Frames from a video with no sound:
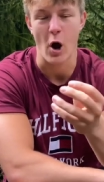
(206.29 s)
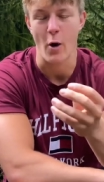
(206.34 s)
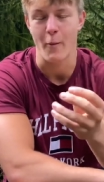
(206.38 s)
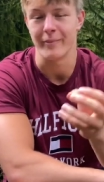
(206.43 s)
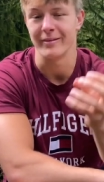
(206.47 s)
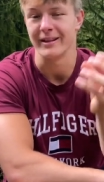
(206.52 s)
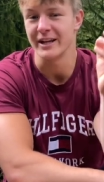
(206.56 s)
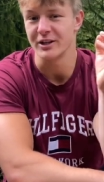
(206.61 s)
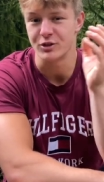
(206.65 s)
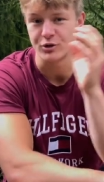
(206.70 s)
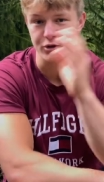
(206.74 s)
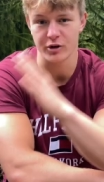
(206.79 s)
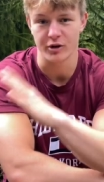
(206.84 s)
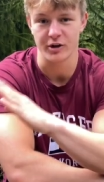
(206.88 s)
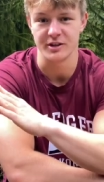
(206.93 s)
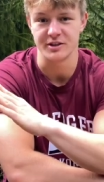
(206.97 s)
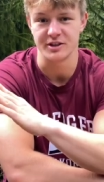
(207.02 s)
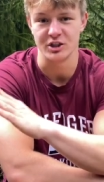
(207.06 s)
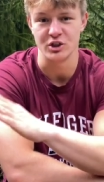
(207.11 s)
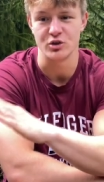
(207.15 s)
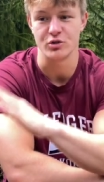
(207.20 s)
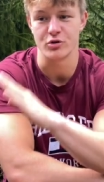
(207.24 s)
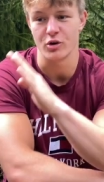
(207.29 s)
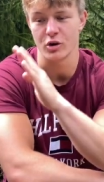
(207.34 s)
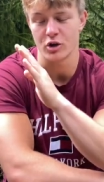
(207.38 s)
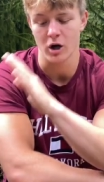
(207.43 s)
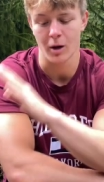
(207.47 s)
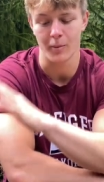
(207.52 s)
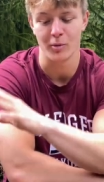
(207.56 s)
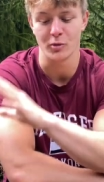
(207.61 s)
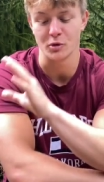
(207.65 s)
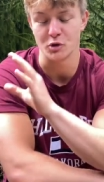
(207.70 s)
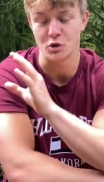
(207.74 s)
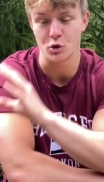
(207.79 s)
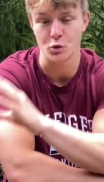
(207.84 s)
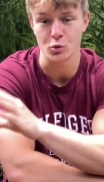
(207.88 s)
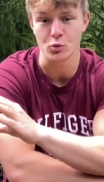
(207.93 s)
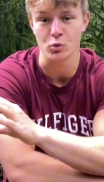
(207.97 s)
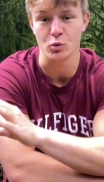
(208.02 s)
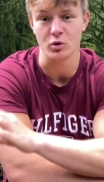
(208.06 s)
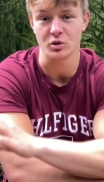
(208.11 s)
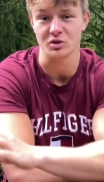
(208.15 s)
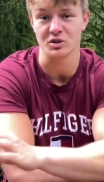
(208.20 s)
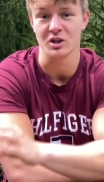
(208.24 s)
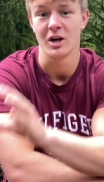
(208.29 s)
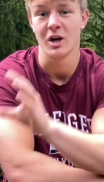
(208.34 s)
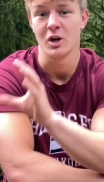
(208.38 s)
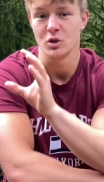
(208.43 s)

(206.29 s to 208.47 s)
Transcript: I'm later going to teach you a couple tools